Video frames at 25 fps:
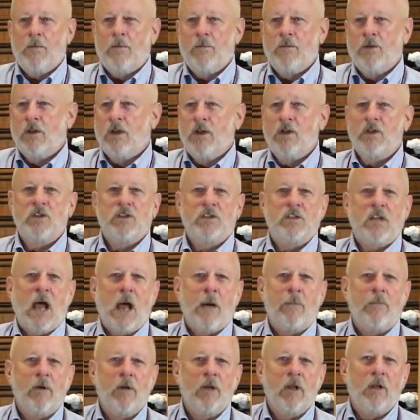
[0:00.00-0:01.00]
delicious
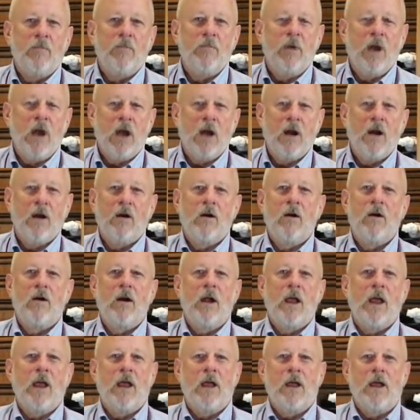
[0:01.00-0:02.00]
apple and
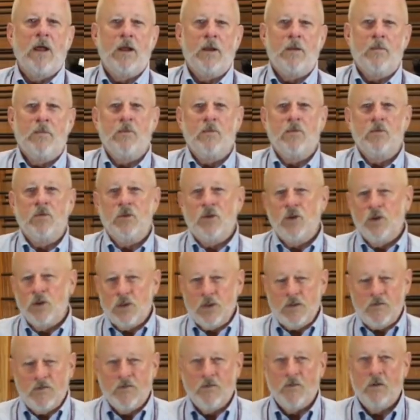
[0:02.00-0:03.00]
pear and
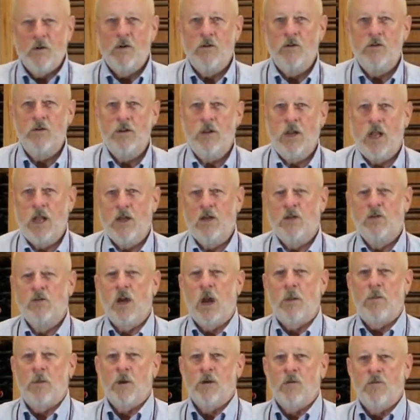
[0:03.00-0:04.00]
juicy fruit and
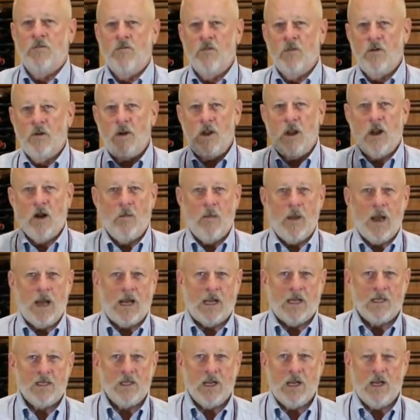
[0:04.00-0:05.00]
tropical fruit
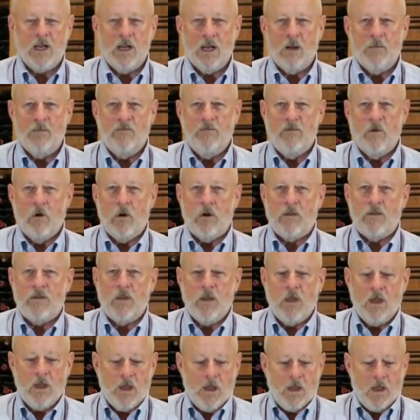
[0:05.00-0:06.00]
aromatics can come forth.
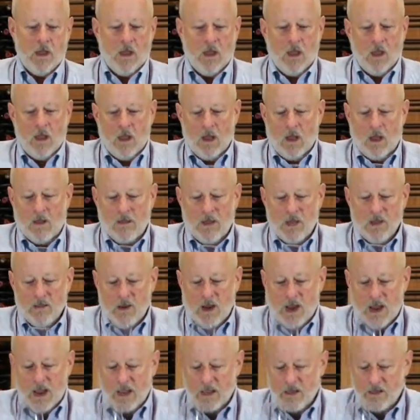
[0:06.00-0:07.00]
On the
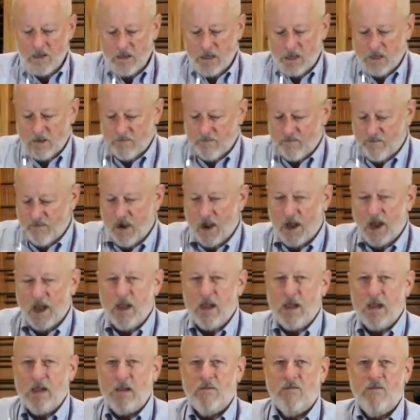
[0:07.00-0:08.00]
other hand, if
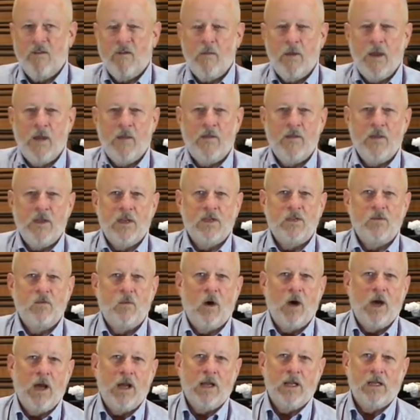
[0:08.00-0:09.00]
I ferment this
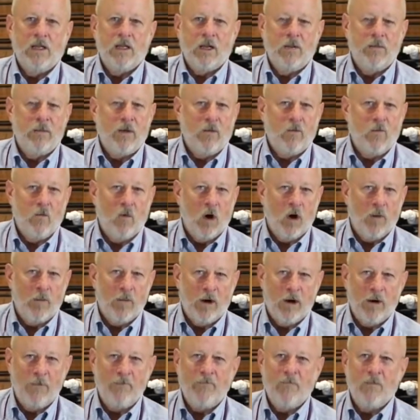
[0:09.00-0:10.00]
wine a little bit
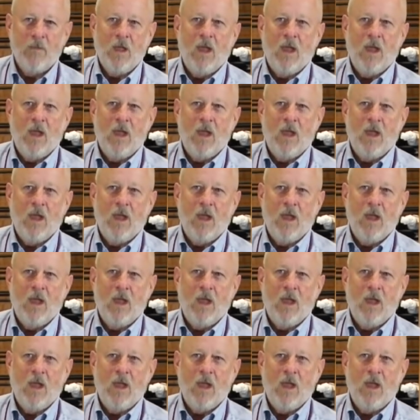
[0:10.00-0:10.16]
warmer